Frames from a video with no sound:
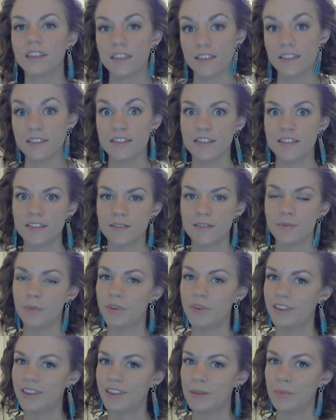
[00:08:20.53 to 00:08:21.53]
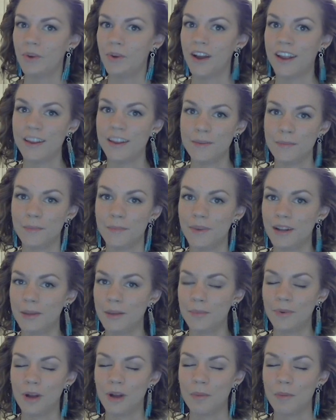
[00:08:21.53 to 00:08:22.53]
This is really bright, but
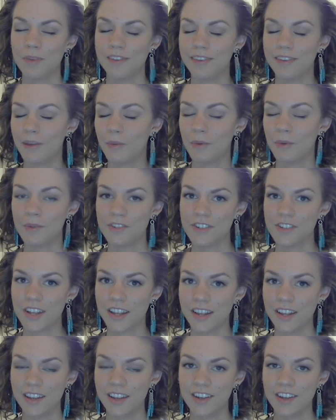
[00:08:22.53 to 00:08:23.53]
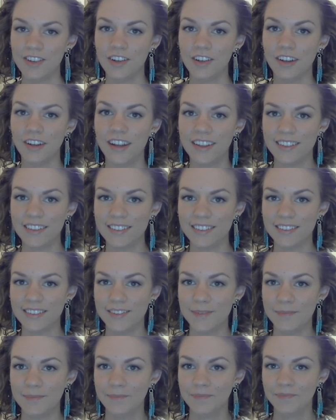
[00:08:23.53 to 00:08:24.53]
I promise I won't shine it in your eyes.
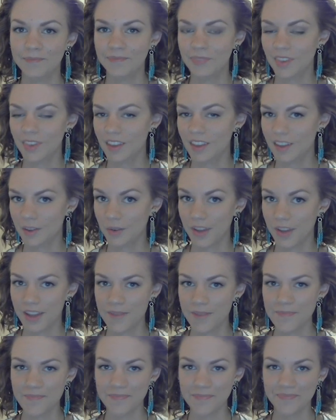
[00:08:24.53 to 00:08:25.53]
Okay?